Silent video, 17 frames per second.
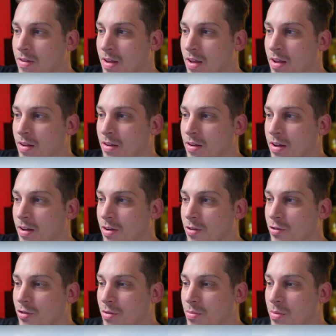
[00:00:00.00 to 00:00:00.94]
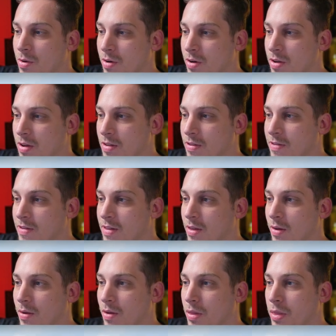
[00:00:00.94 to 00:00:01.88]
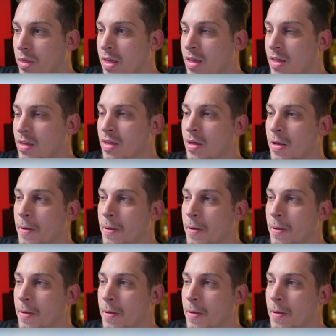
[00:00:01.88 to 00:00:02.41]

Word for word: and click on show more, you can see the whole thing.